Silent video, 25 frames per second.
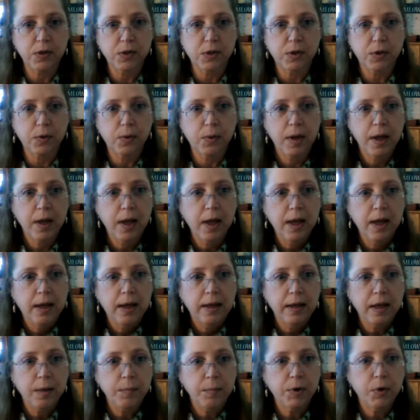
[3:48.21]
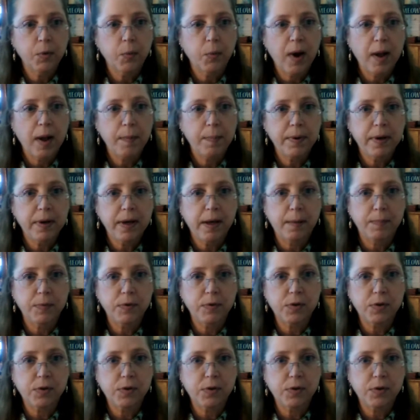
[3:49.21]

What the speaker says: So yeah, I'm going to wrap it up.